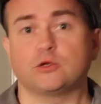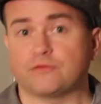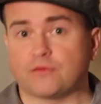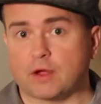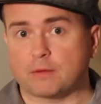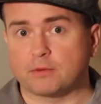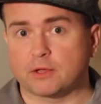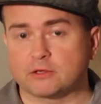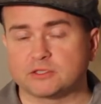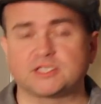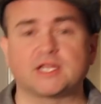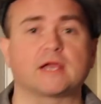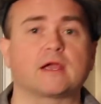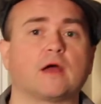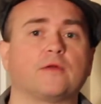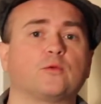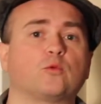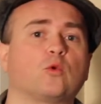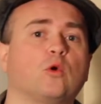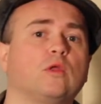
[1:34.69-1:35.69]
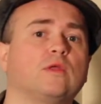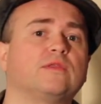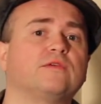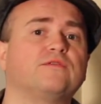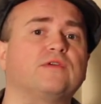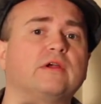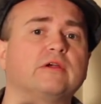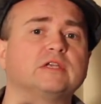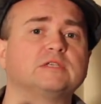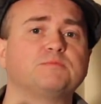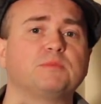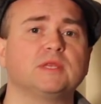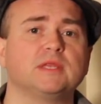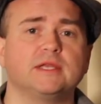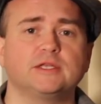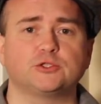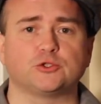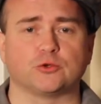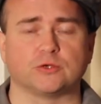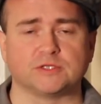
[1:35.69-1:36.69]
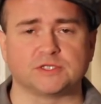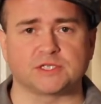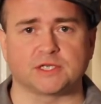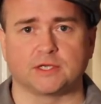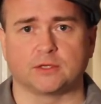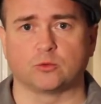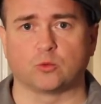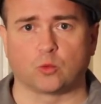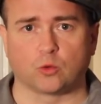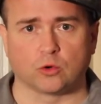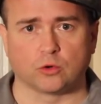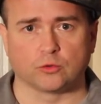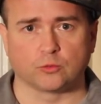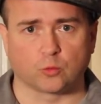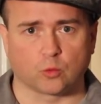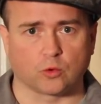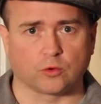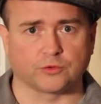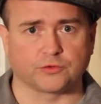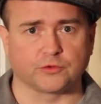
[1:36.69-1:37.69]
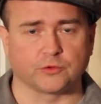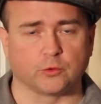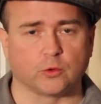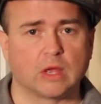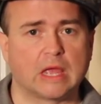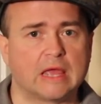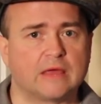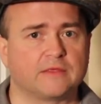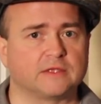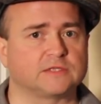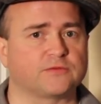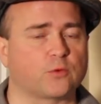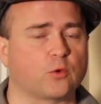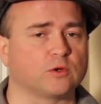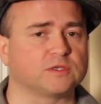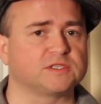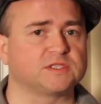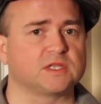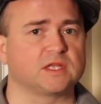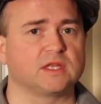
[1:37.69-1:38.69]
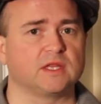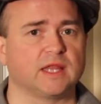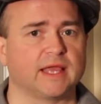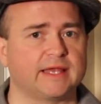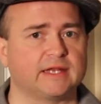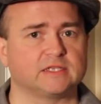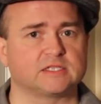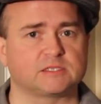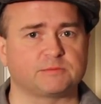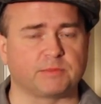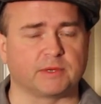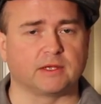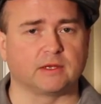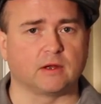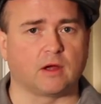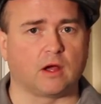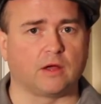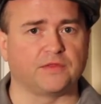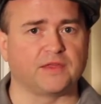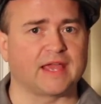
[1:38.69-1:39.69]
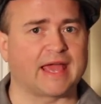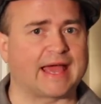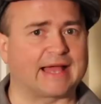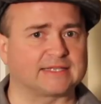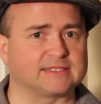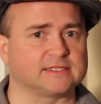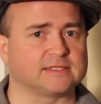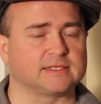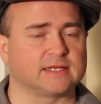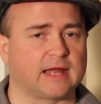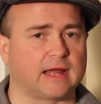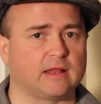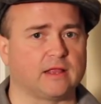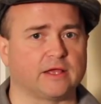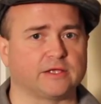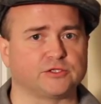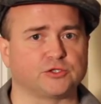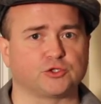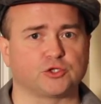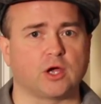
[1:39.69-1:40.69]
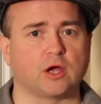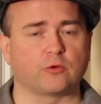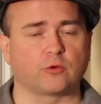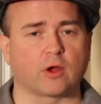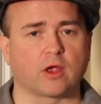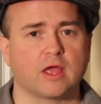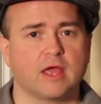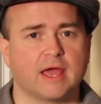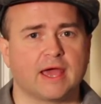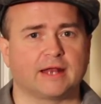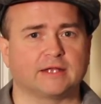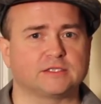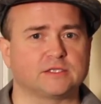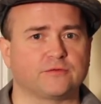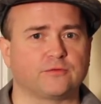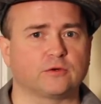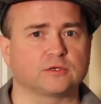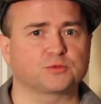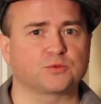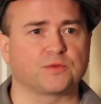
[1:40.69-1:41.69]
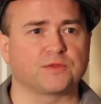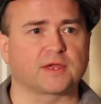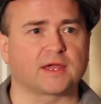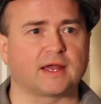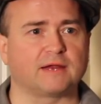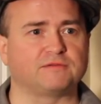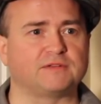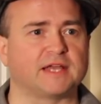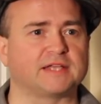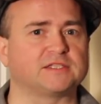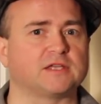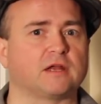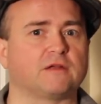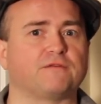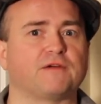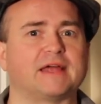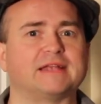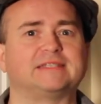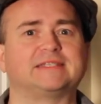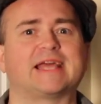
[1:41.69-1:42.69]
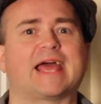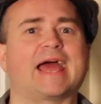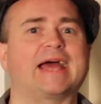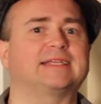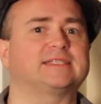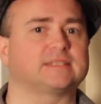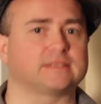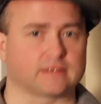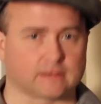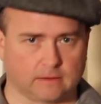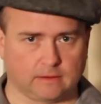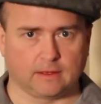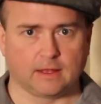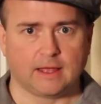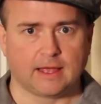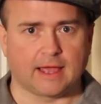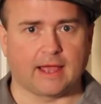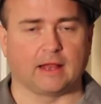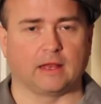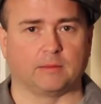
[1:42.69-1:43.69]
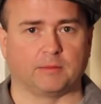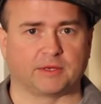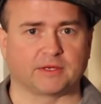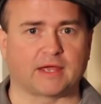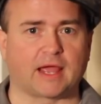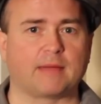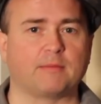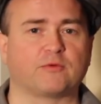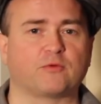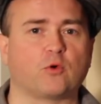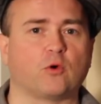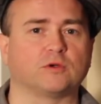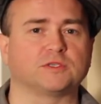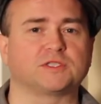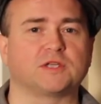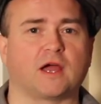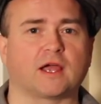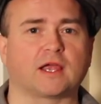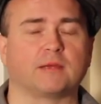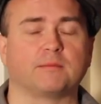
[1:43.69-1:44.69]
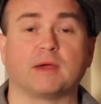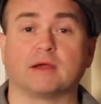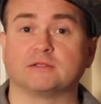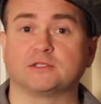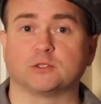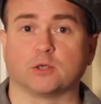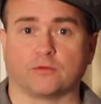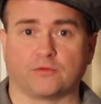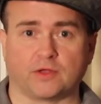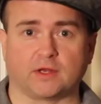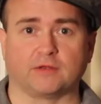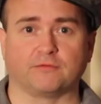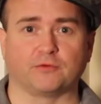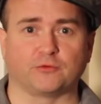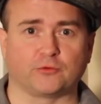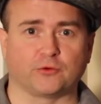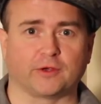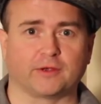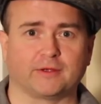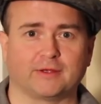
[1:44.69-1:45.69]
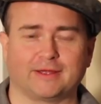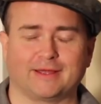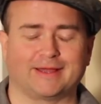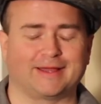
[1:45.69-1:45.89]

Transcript: two to five players, take on the role of the various belligerents in World War II. This, of course, is the latest spin on the Axis and Allies genre, and it's the first one that kind of takes on a fantastical element. I am, of course, talking about Soviet infantry.